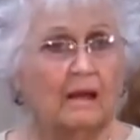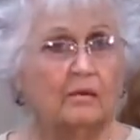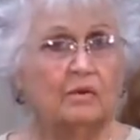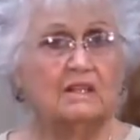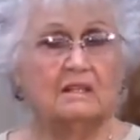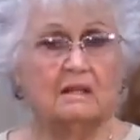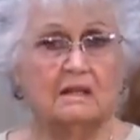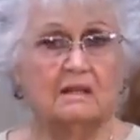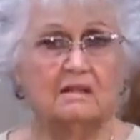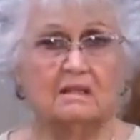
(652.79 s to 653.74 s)

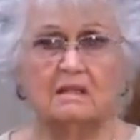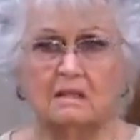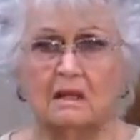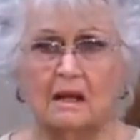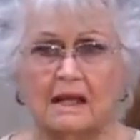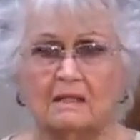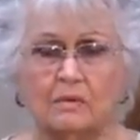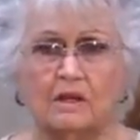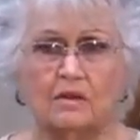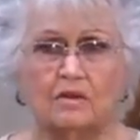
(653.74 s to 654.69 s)
Recently, just the last
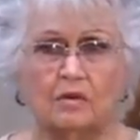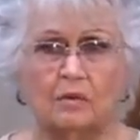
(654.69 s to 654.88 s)
week or two,